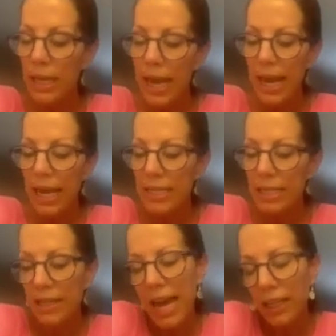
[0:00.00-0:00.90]
and
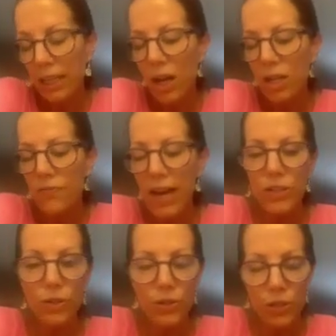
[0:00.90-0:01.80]
that can cause
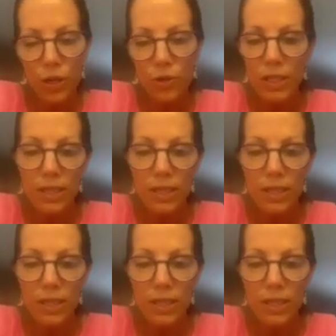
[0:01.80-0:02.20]
vaginal stenosis.